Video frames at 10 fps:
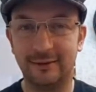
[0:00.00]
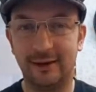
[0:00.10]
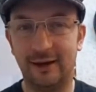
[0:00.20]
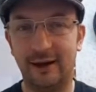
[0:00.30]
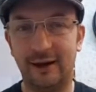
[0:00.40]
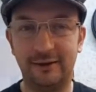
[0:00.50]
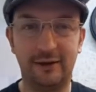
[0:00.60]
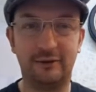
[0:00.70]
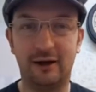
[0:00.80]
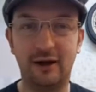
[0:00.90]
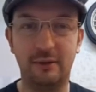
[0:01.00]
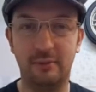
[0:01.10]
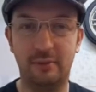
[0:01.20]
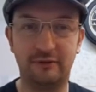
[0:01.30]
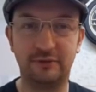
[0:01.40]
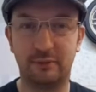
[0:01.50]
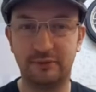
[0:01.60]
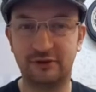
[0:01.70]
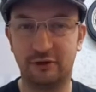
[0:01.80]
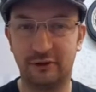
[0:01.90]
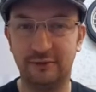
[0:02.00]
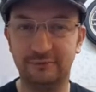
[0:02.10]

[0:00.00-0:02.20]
I can't be bothered to put my score in.